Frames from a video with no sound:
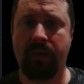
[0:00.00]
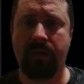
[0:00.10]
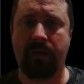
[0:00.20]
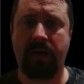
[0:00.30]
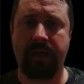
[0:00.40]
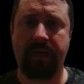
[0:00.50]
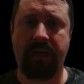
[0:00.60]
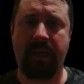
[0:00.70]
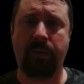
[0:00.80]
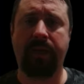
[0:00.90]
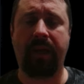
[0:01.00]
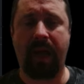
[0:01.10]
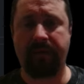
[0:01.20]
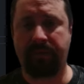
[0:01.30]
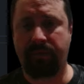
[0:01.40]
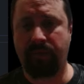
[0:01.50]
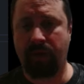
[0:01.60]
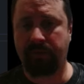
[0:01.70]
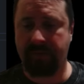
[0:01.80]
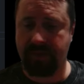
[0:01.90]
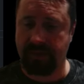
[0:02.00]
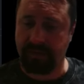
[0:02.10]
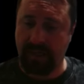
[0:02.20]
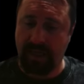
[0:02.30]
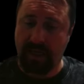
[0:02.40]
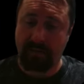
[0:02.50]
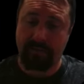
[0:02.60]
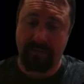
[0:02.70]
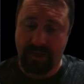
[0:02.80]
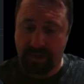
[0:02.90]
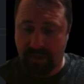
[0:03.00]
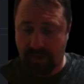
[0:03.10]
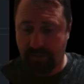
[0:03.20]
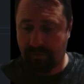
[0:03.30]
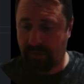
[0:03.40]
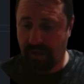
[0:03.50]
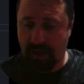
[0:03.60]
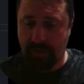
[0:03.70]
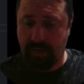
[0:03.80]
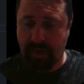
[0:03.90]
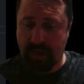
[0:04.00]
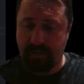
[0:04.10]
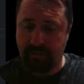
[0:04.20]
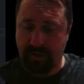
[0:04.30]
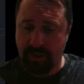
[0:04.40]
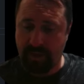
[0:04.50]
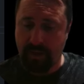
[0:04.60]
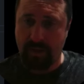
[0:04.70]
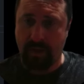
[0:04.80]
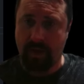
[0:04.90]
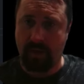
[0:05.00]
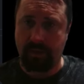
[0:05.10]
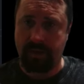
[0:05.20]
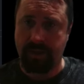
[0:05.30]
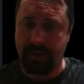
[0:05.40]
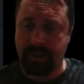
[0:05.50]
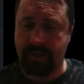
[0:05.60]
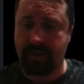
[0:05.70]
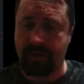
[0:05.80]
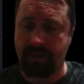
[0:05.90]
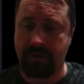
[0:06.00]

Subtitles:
All right, and here we have a prompt. So here I'm going to have goblins